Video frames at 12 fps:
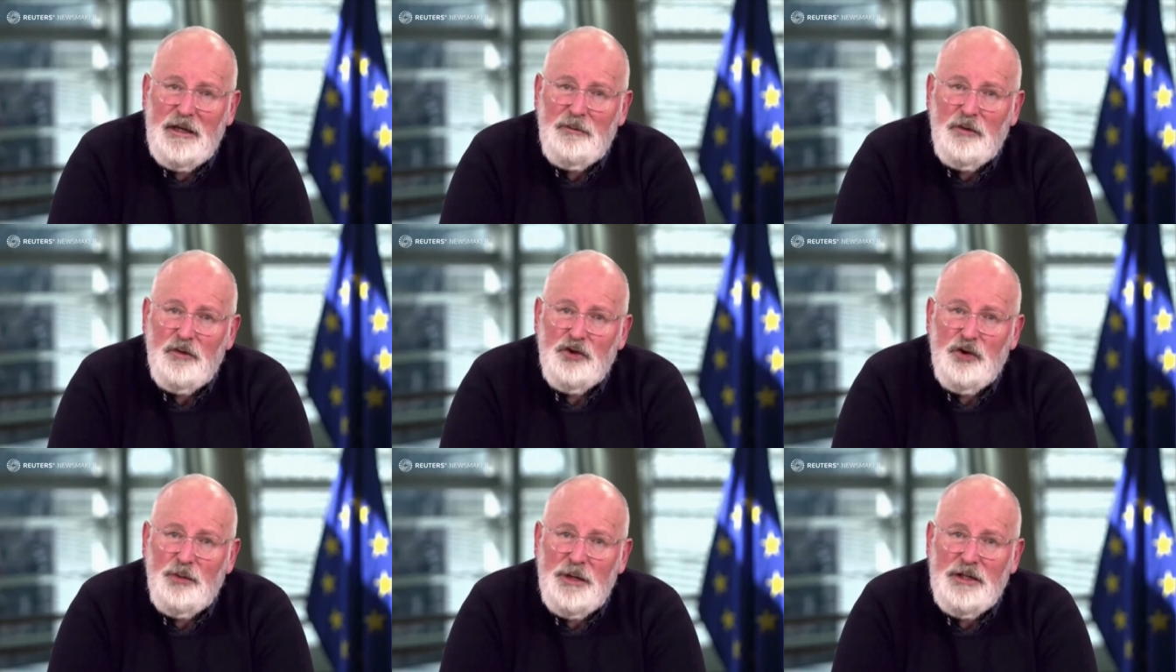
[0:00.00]
And I'm not
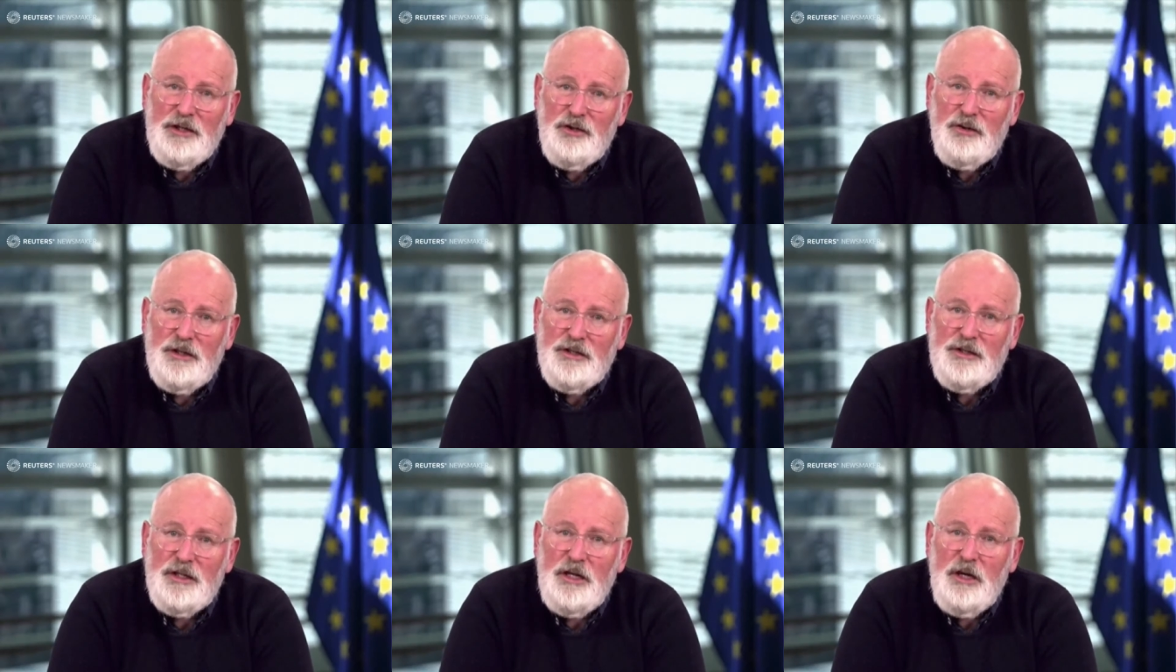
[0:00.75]
sure we can do
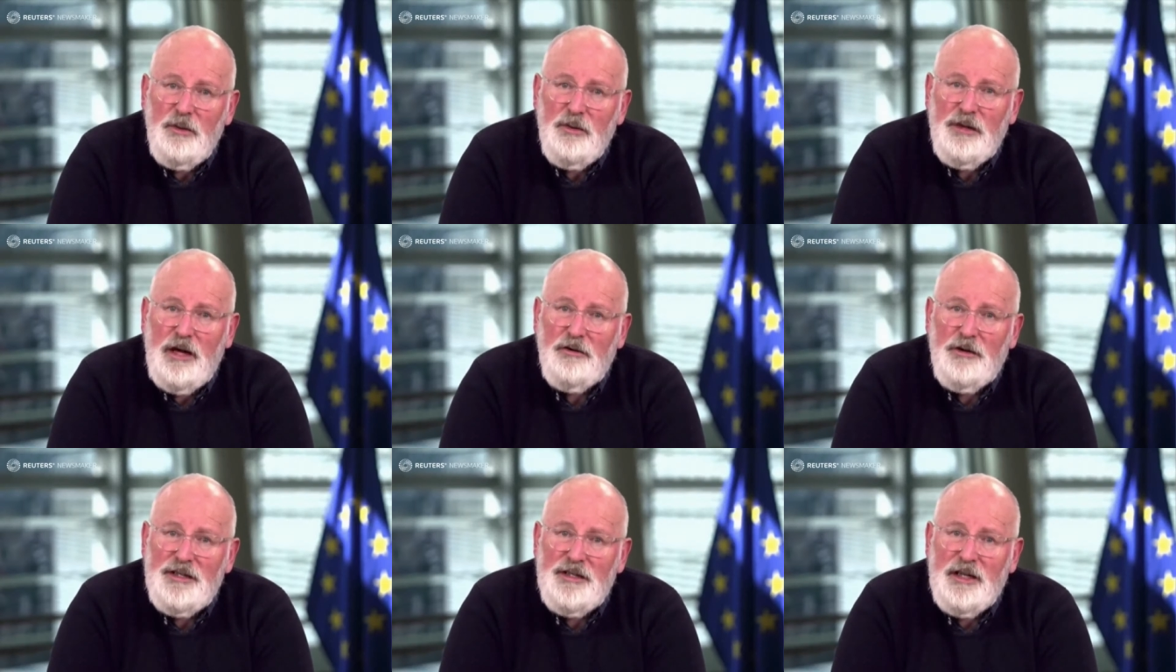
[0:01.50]
this without
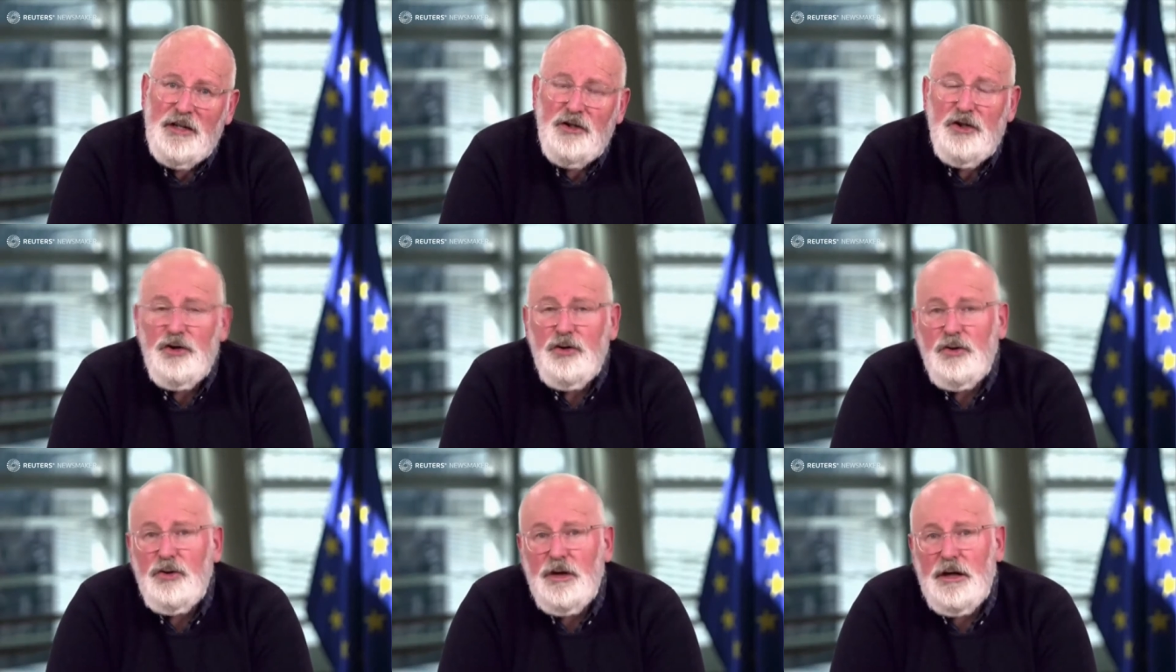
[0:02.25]
creating
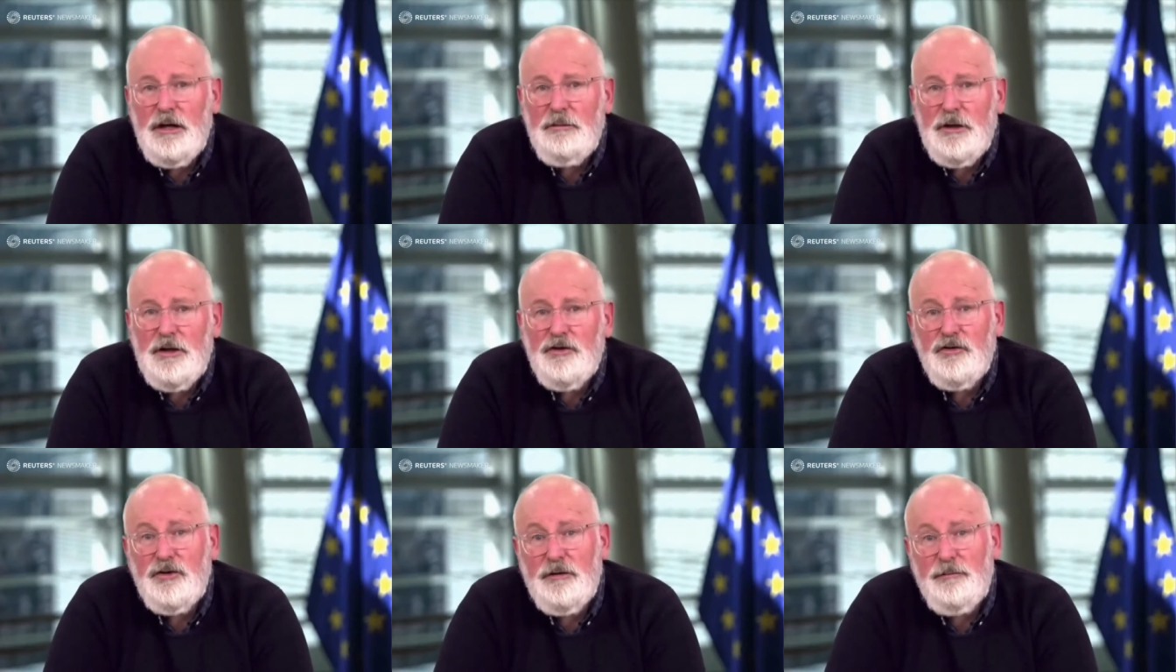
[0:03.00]
undue
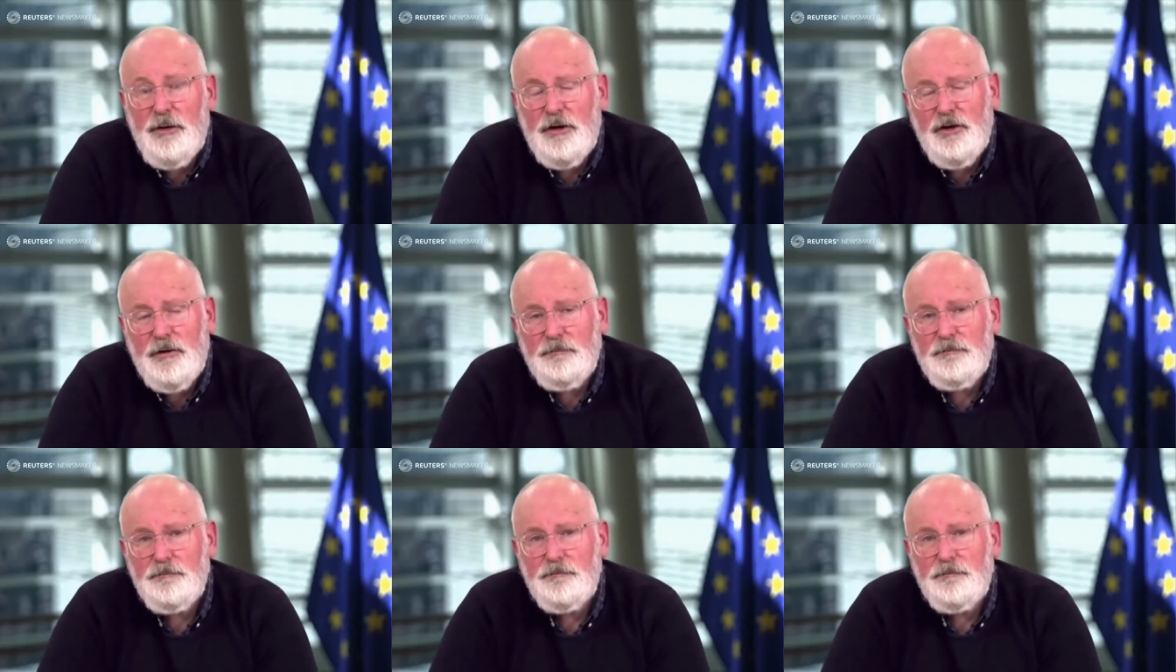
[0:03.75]
administrative pressure.